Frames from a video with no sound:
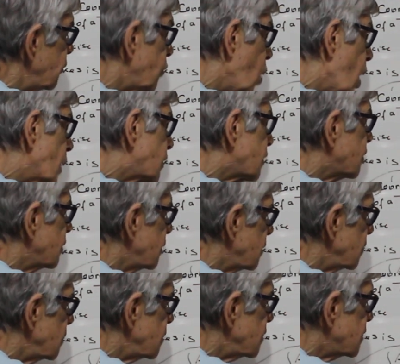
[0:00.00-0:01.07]
dot,
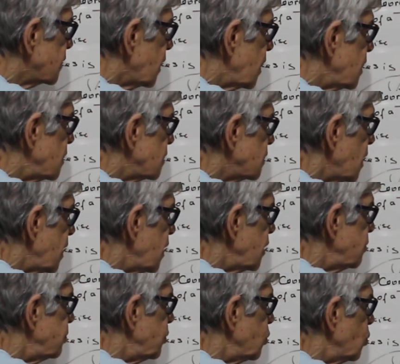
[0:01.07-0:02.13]
in this case,
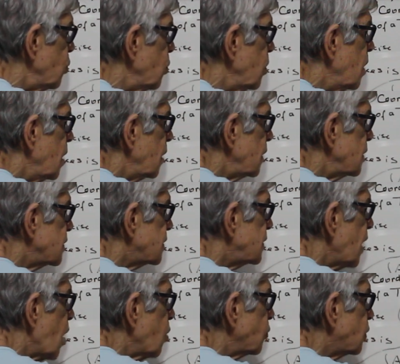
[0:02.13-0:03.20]
A mu is
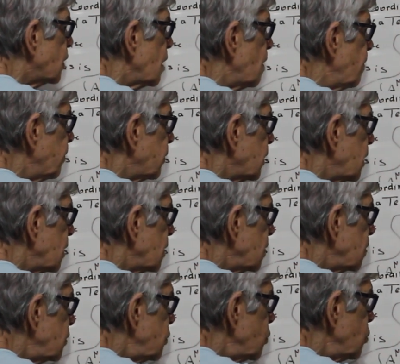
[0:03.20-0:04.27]
delta
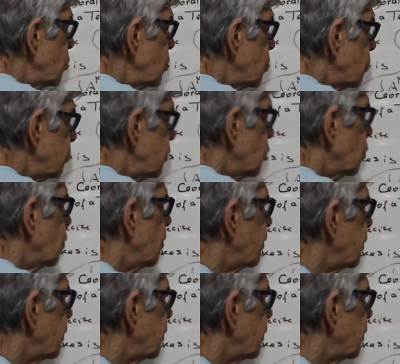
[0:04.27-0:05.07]
nu mu.